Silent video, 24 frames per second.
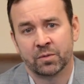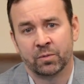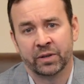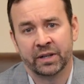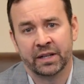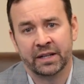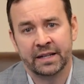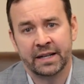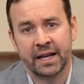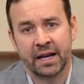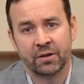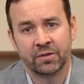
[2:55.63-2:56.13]
when
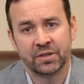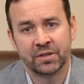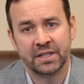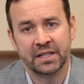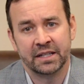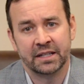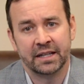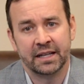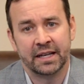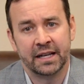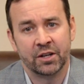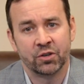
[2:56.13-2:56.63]

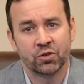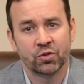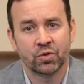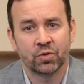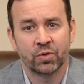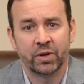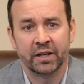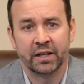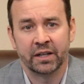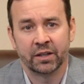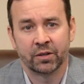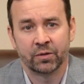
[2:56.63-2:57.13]
announcing interest
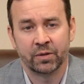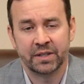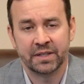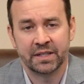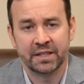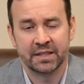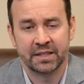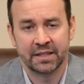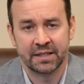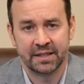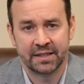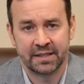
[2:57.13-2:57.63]
rate
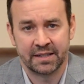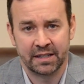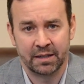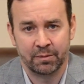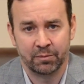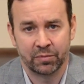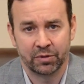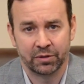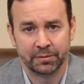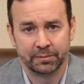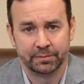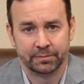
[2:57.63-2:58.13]
increases in
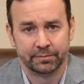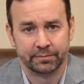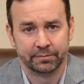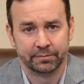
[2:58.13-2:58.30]
December.